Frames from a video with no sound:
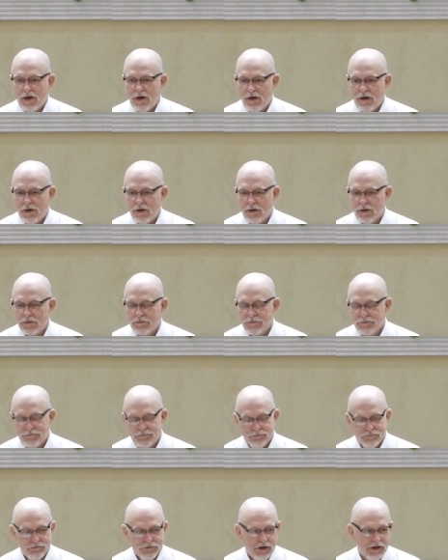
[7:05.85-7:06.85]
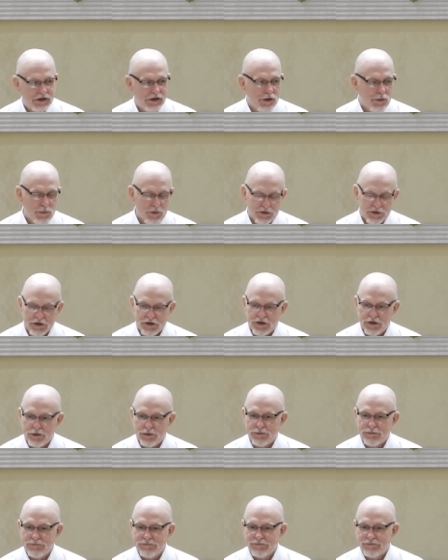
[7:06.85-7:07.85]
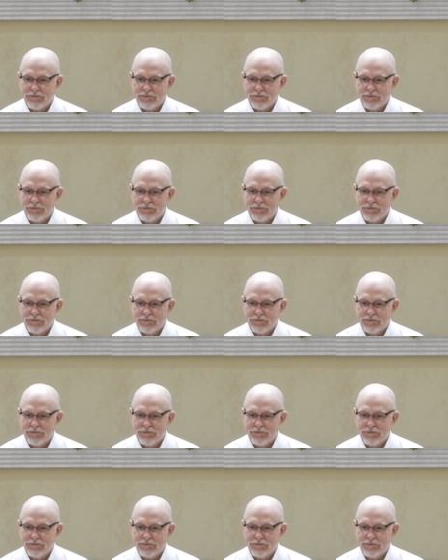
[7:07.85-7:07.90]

or didn't know what to do.